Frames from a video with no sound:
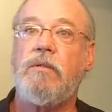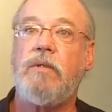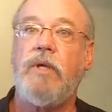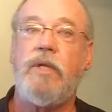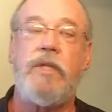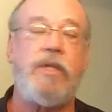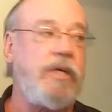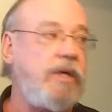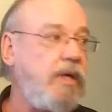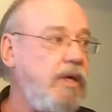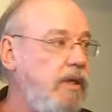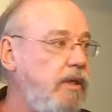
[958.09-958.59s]

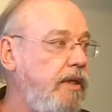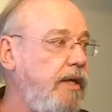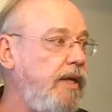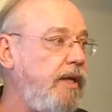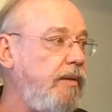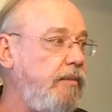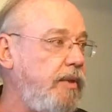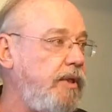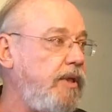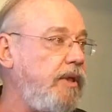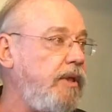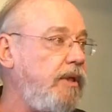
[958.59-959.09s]
and the
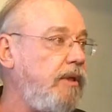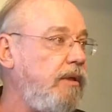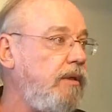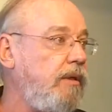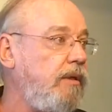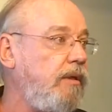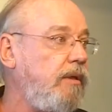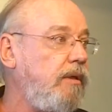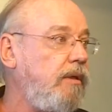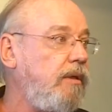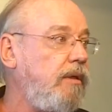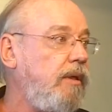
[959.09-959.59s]
calamity
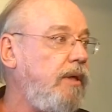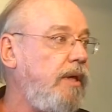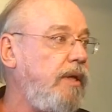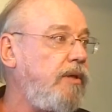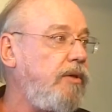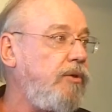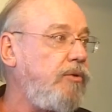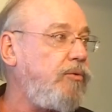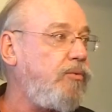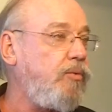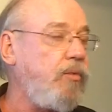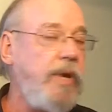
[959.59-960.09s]

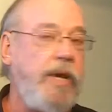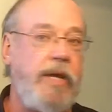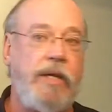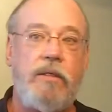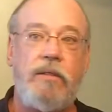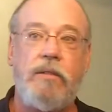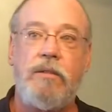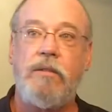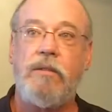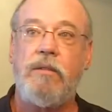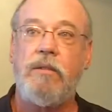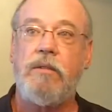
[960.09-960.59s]
and the
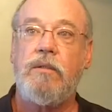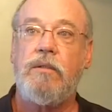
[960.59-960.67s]
threat.